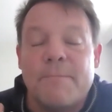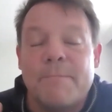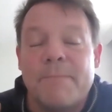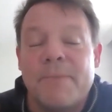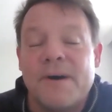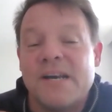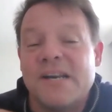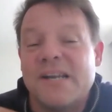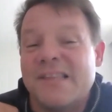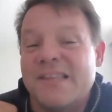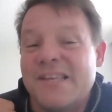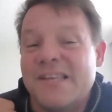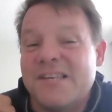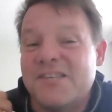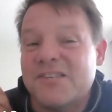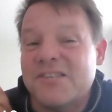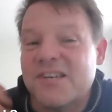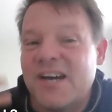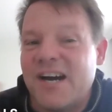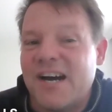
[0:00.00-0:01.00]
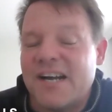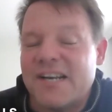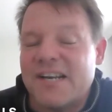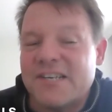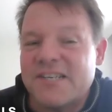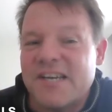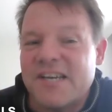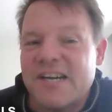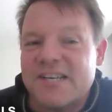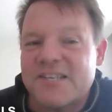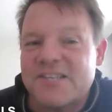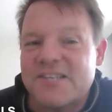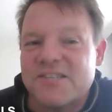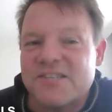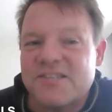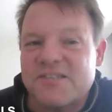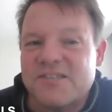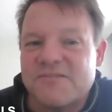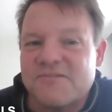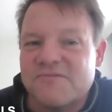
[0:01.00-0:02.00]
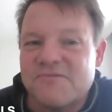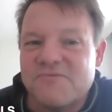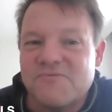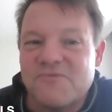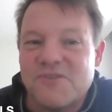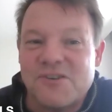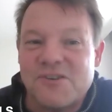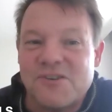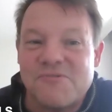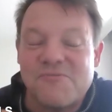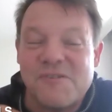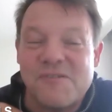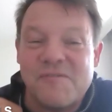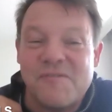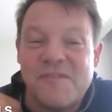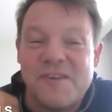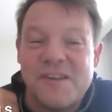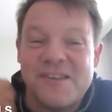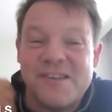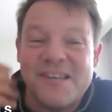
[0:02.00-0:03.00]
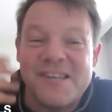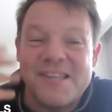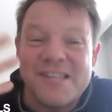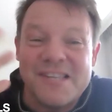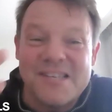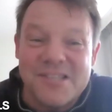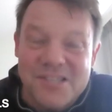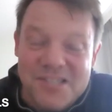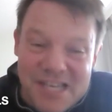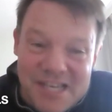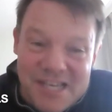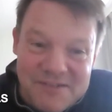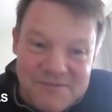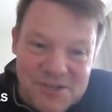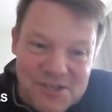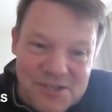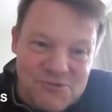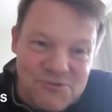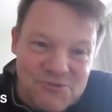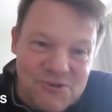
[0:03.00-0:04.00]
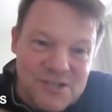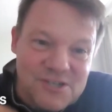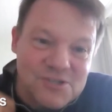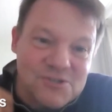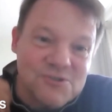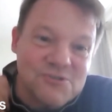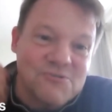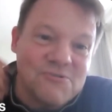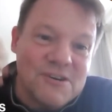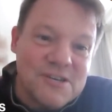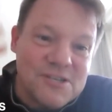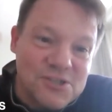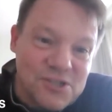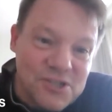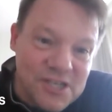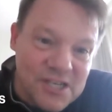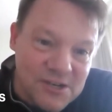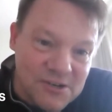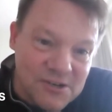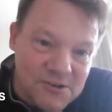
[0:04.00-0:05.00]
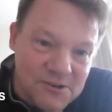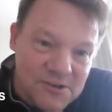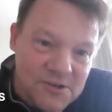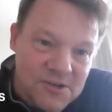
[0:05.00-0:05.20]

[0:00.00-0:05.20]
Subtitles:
But in this context, when you're revealing the safety stressor questionnaire,